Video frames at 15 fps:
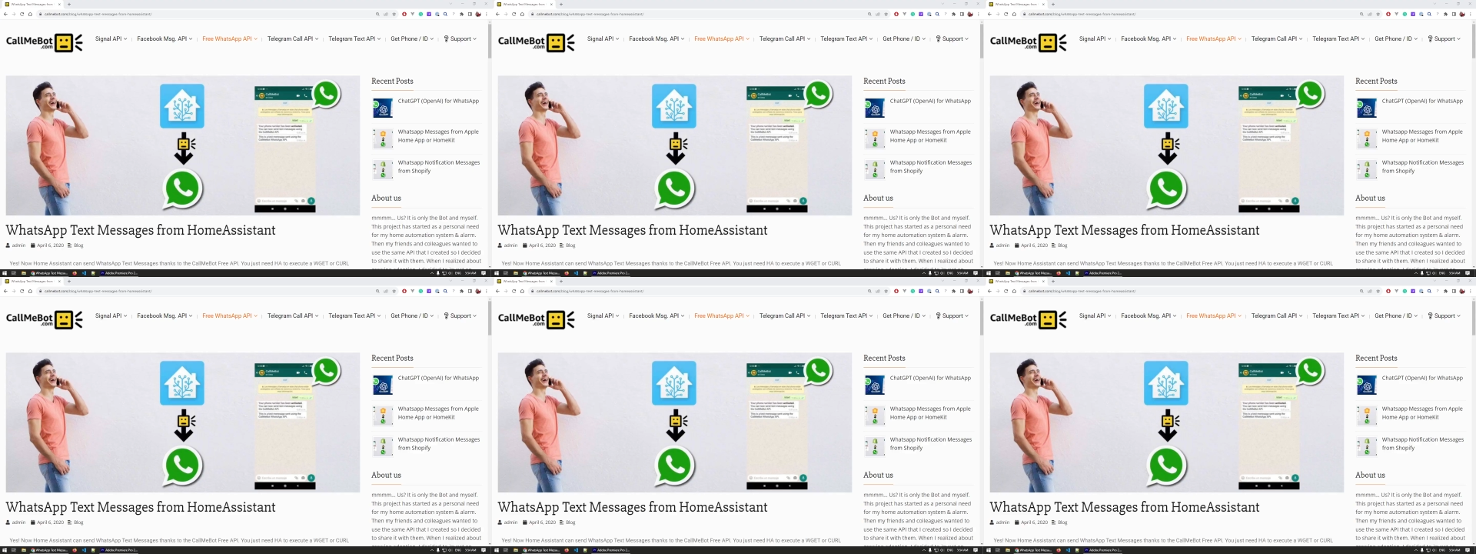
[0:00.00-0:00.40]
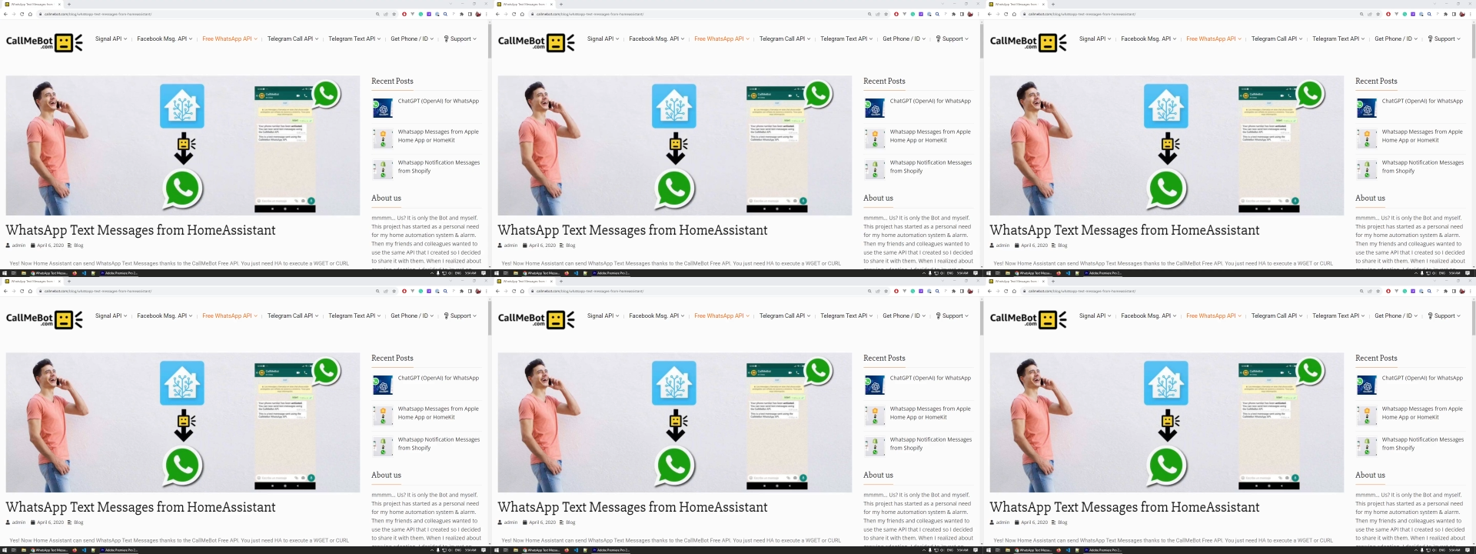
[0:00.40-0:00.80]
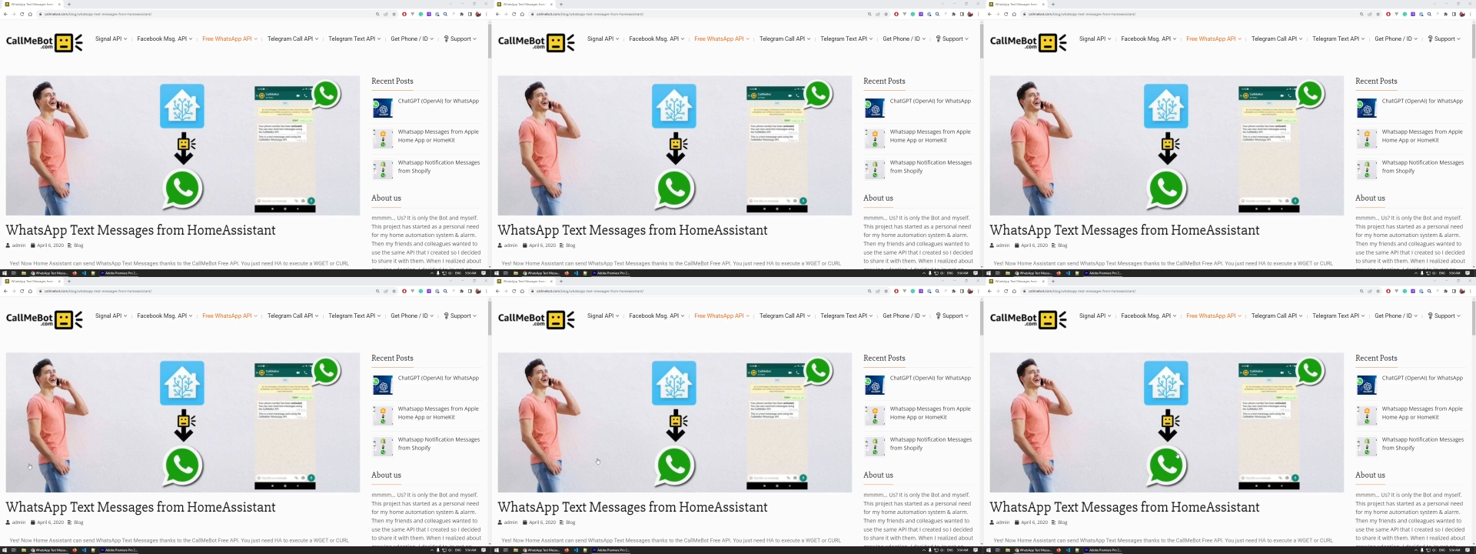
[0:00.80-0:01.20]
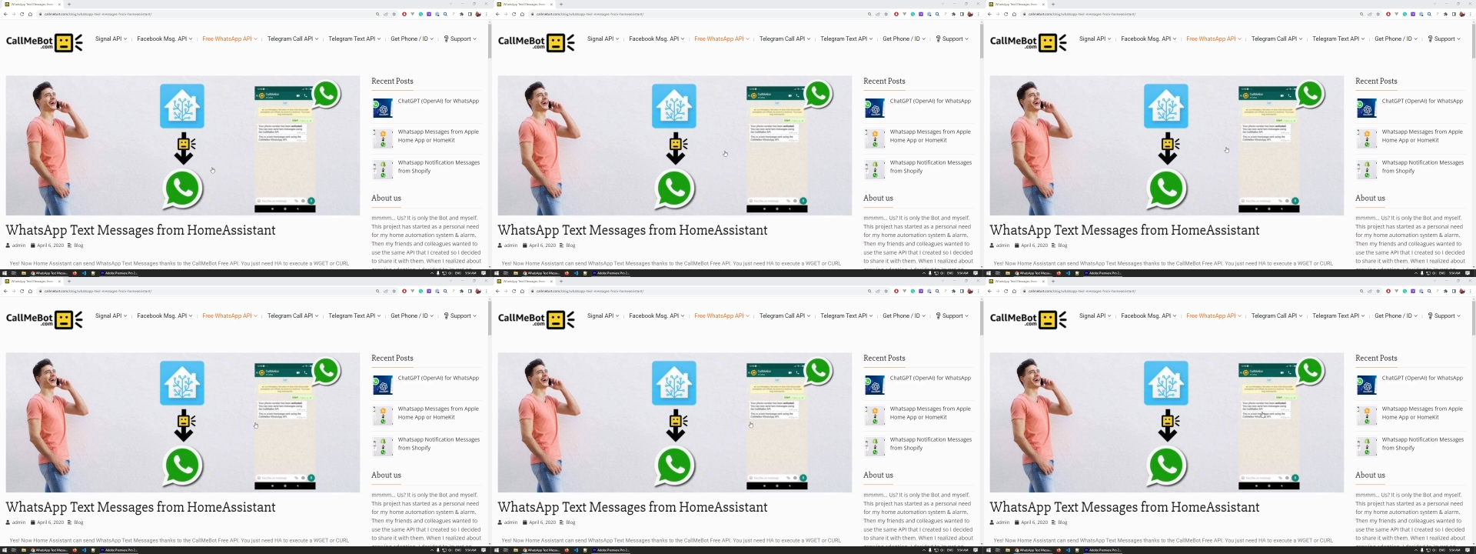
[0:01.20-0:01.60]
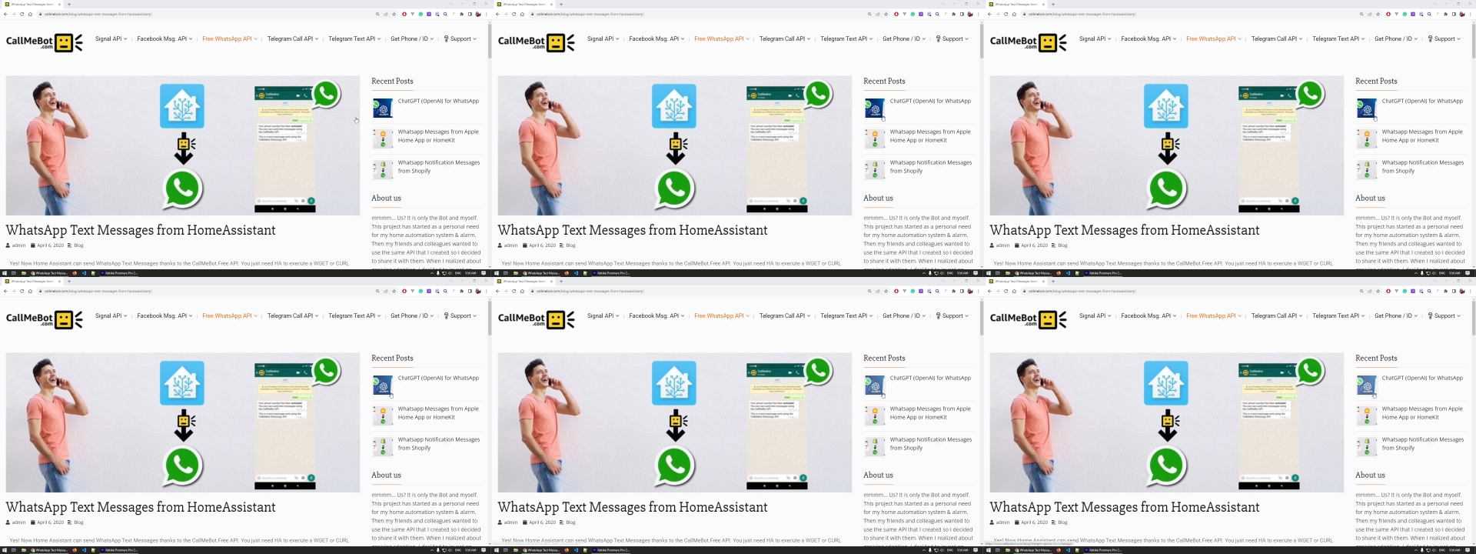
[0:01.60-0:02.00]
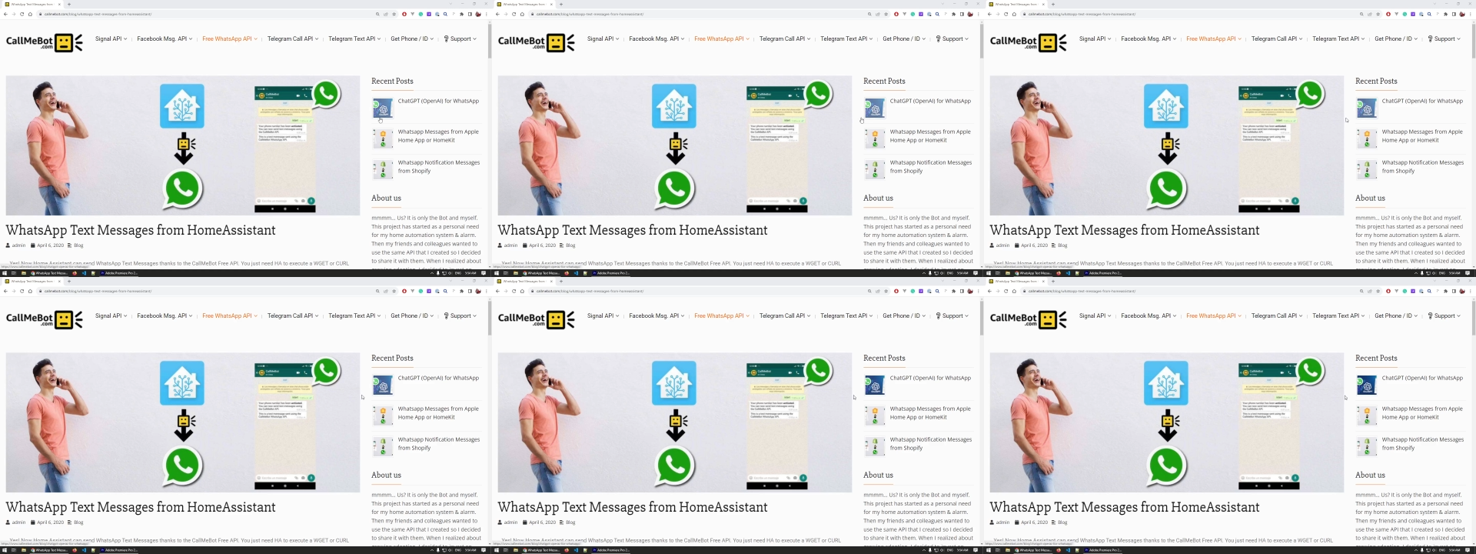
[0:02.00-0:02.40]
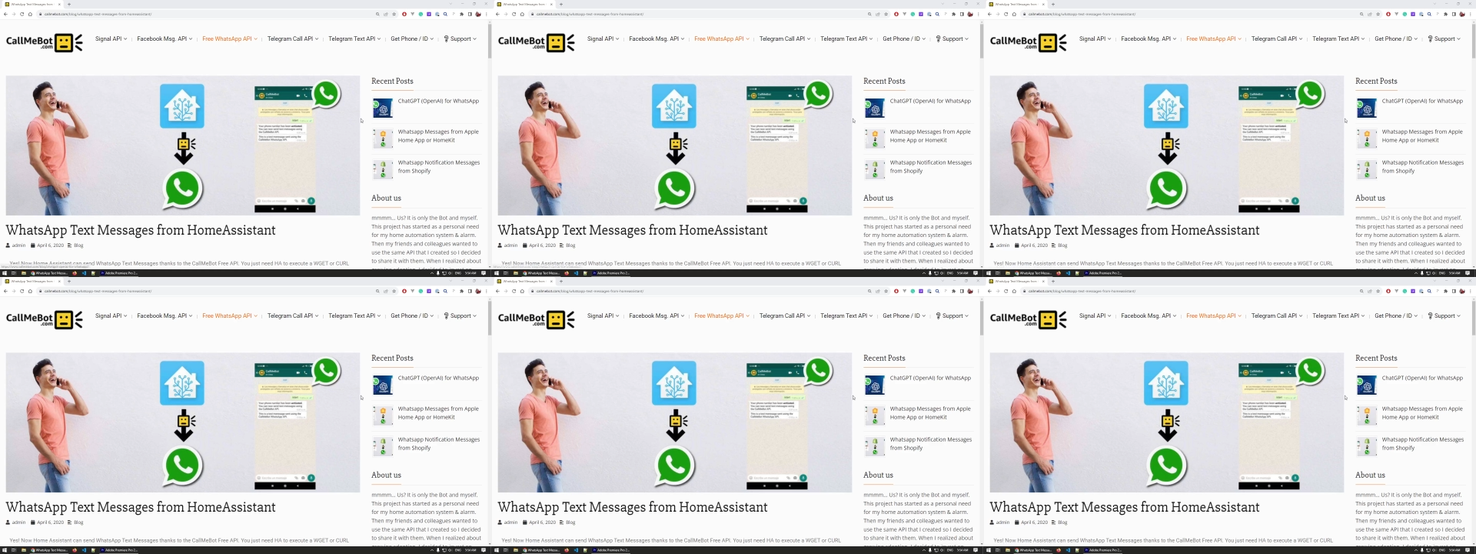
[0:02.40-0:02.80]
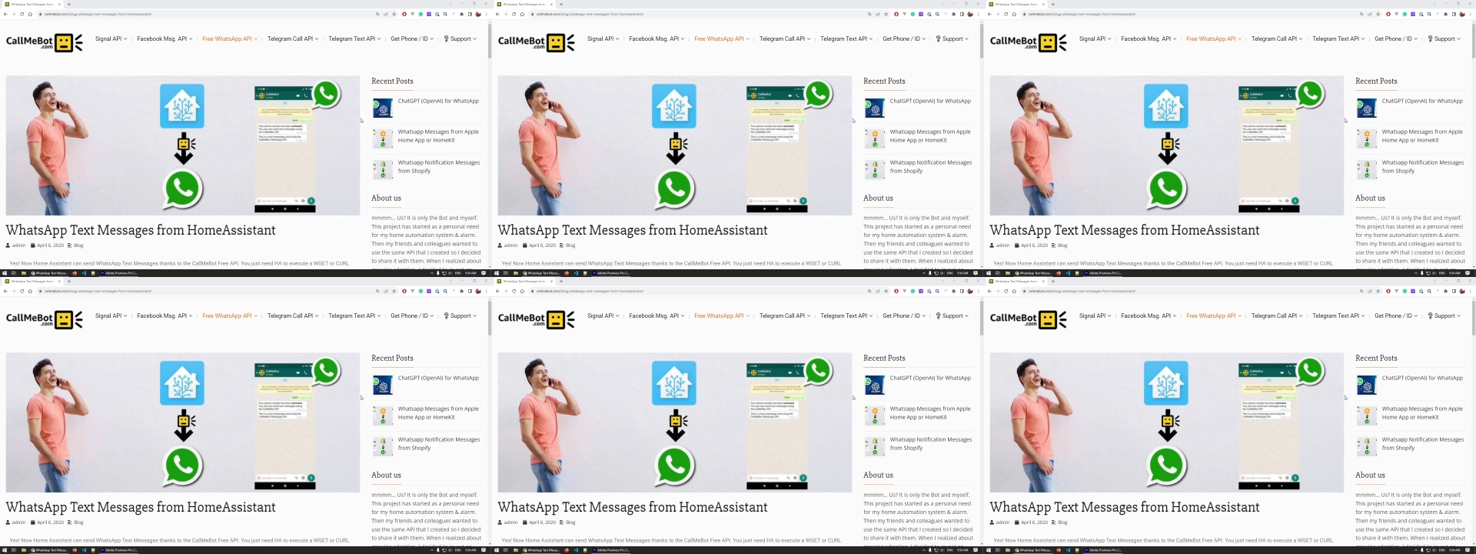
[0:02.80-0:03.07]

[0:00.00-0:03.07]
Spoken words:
No face is visible, so there are no lips to read.